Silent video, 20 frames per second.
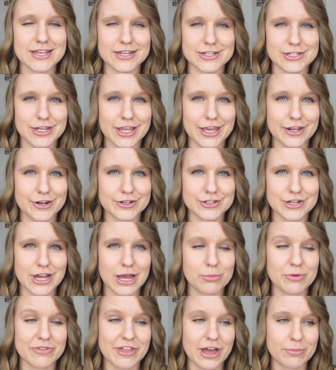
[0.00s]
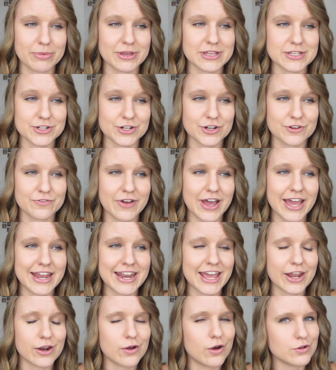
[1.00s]
educator job without being
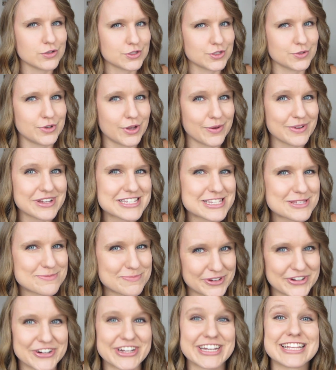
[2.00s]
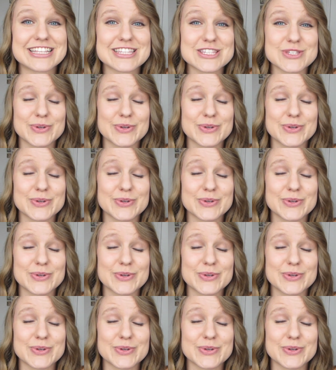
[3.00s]
certified and also no experience.